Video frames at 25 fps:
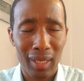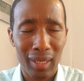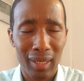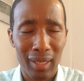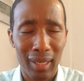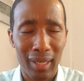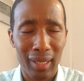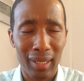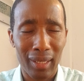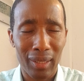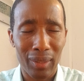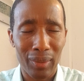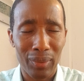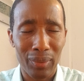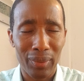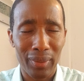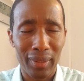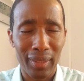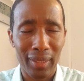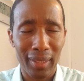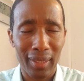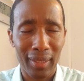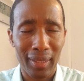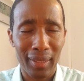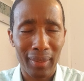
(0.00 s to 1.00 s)

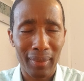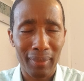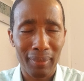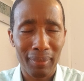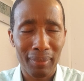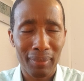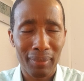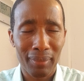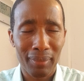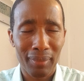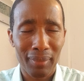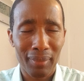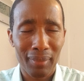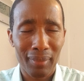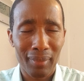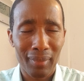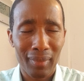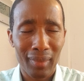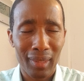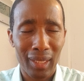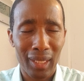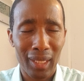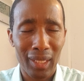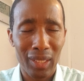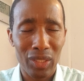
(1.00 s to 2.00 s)
Hallelujah.
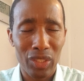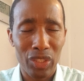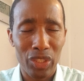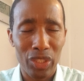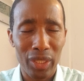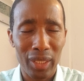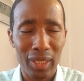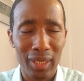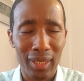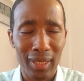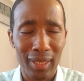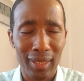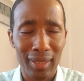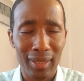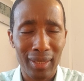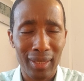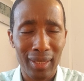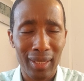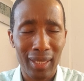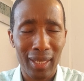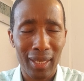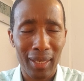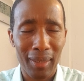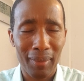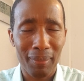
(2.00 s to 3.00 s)
In Jesus'
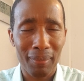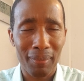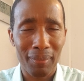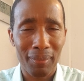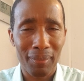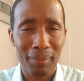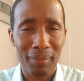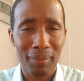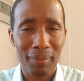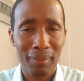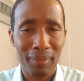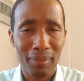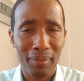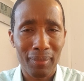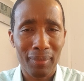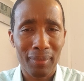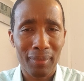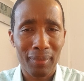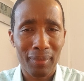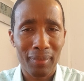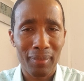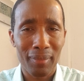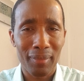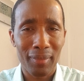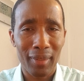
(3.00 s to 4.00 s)
name.
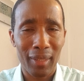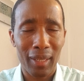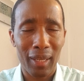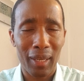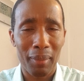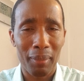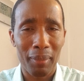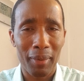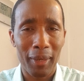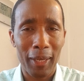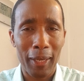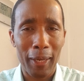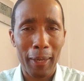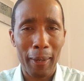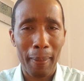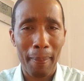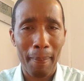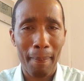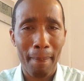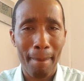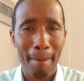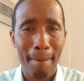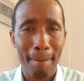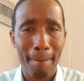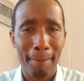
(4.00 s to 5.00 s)
Amen.
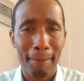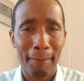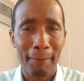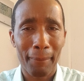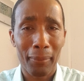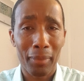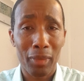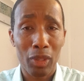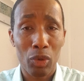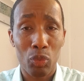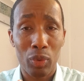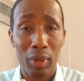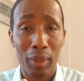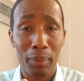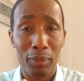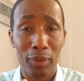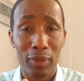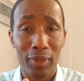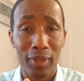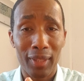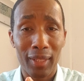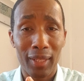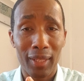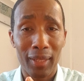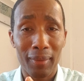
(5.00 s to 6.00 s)
One more
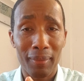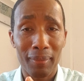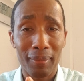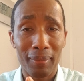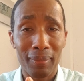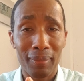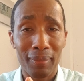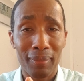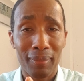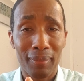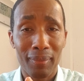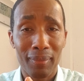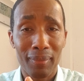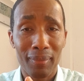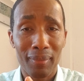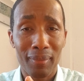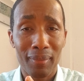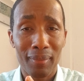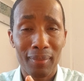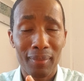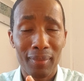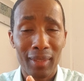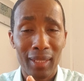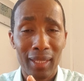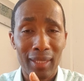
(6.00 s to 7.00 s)
thing.
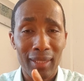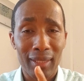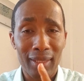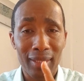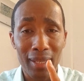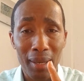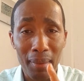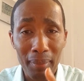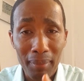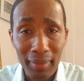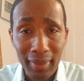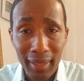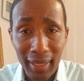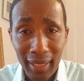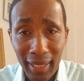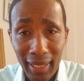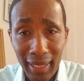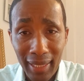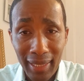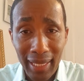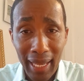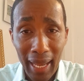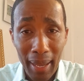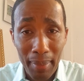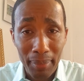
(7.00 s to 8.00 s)
Something
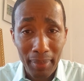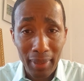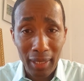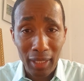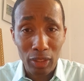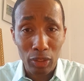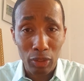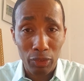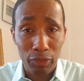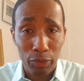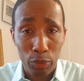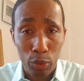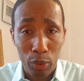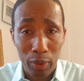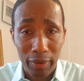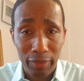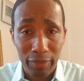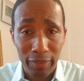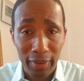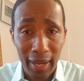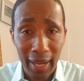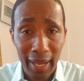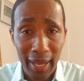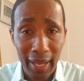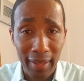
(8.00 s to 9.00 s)
is happening to
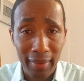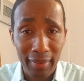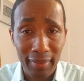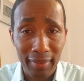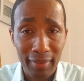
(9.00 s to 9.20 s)
45.